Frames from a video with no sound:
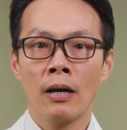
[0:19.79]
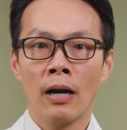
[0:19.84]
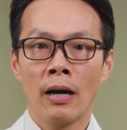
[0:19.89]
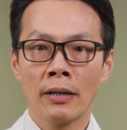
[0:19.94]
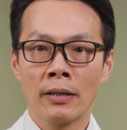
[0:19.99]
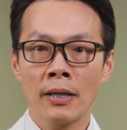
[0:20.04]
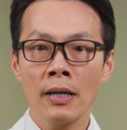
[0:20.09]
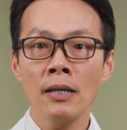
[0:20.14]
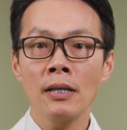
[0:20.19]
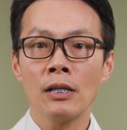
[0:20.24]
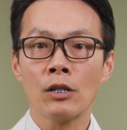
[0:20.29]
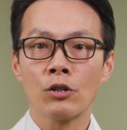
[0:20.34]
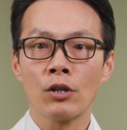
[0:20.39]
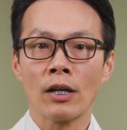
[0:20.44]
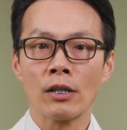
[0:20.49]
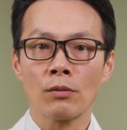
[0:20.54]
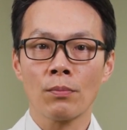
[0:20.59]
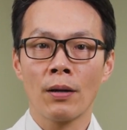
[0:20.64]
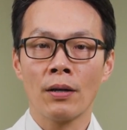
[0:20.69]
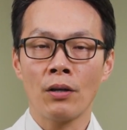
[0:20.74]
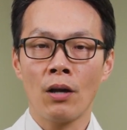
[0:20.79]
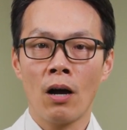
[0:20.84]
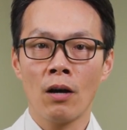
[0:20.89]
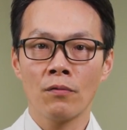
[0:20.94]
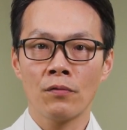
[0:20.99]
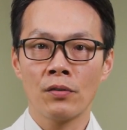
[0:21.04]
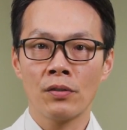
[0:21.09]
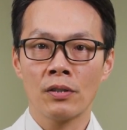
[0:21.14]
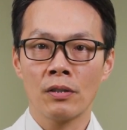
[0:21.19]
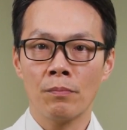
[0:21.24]
A kidney transplant
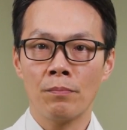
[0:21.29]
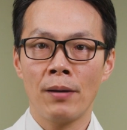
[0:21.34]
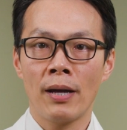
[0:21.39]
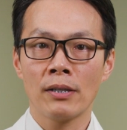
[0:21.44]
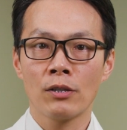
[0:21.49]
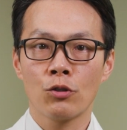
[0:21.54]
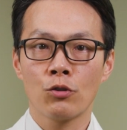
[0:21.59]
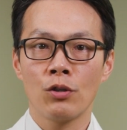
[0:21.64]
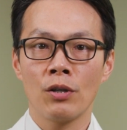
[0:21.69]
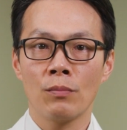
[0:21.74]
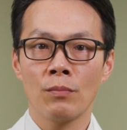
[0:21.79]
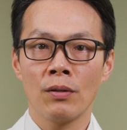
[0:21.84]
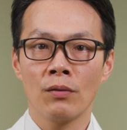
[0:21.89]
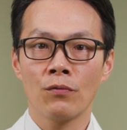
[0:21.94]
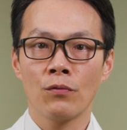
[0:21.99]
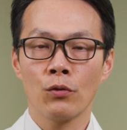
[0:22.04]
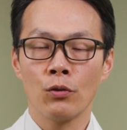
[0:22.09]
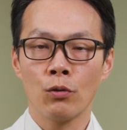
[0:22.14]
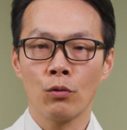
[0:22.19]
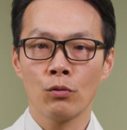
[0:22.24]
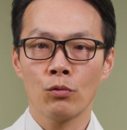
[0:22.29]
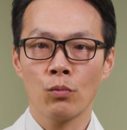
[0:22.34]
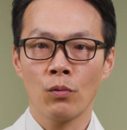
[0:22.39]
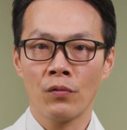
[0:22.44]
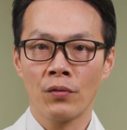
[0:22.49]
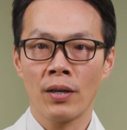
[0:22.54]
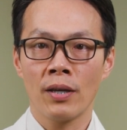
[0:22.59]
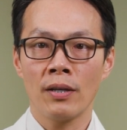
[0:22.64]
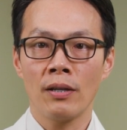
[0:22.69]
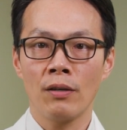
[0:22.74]
offers the best treatment for those
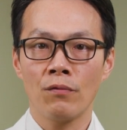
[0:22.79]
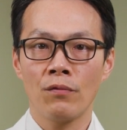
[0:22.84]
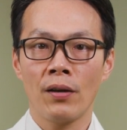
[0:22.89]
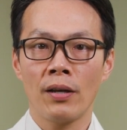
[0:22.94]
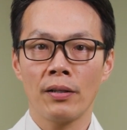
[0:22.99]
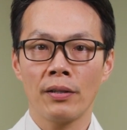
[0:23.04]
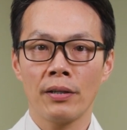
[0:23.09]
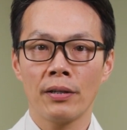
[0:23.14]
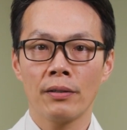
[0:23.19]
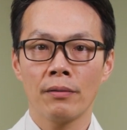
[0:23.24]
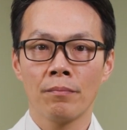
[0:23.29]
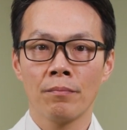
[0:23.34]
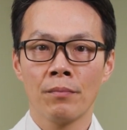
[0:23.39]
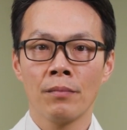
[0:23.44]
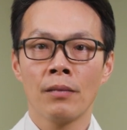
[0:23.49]
with kidney failure.